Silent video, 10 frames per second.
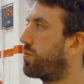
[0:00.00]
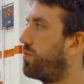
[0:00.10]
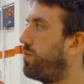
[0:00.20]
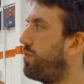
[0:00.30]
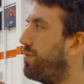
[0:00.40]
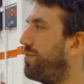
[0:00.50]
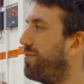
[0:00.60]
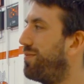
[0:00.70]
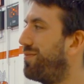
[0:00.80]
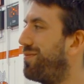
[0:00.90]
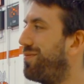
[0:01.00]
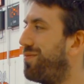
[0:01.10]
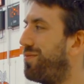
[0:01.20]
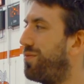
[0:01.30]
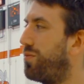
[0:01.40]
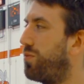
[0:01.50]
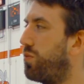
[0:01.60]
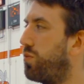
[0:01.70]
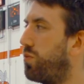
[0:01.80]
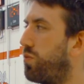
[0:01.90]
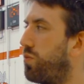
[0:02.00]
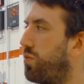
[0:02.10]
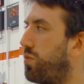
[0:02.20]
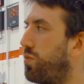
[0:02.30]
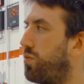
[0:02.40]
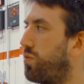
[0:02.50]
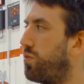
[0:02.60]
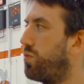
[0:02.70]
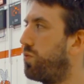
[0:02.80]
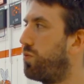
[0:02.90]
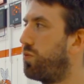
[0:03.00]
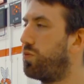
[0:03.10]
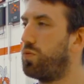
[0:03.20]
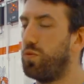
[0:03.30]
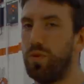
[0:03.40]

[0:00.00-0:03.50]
(not speaking)